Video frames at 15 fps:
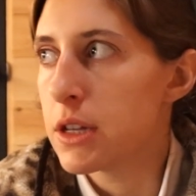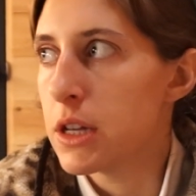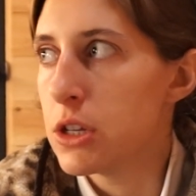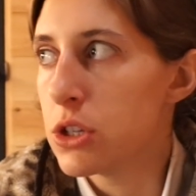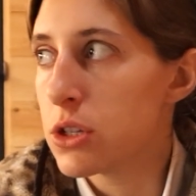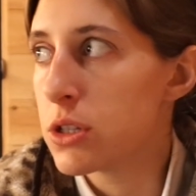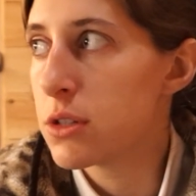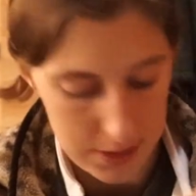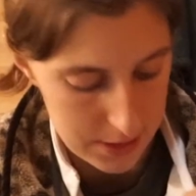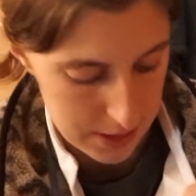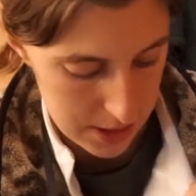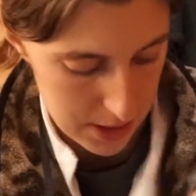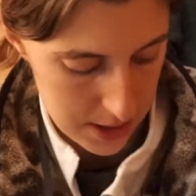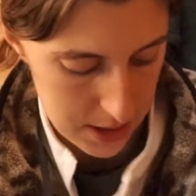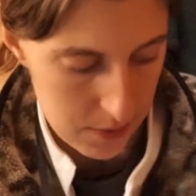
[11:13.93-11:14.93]
I just
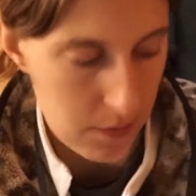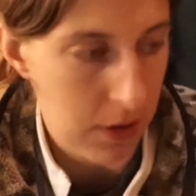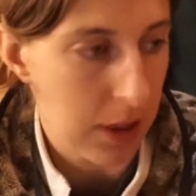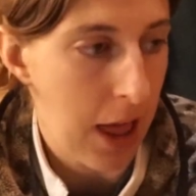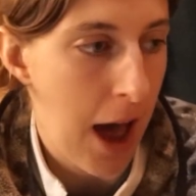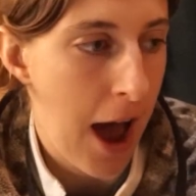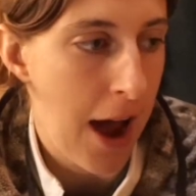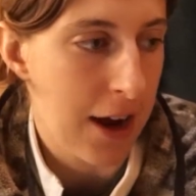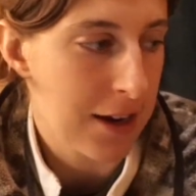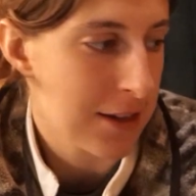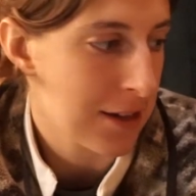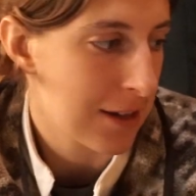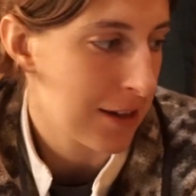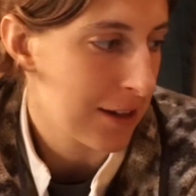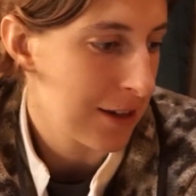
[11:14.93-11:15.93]
sit and
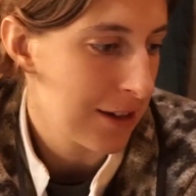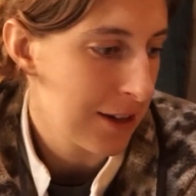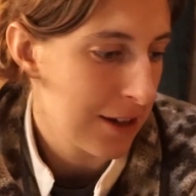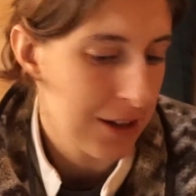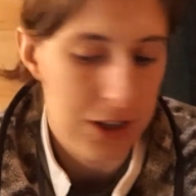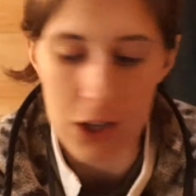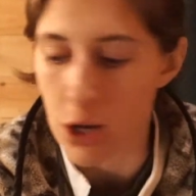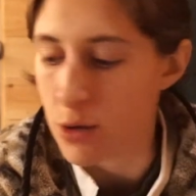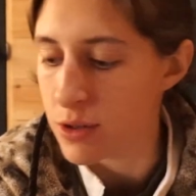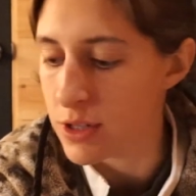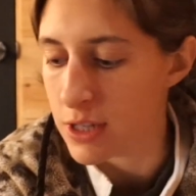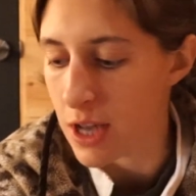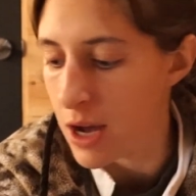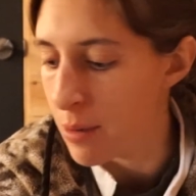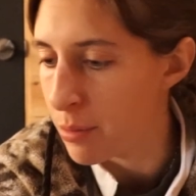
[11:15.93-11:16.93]
relax and
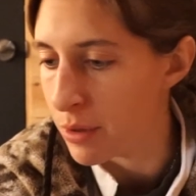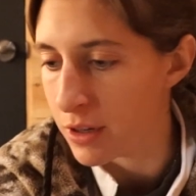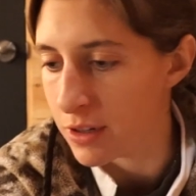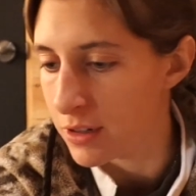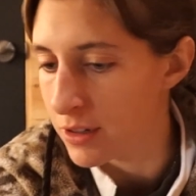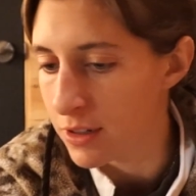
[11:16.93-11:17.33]
cozy up and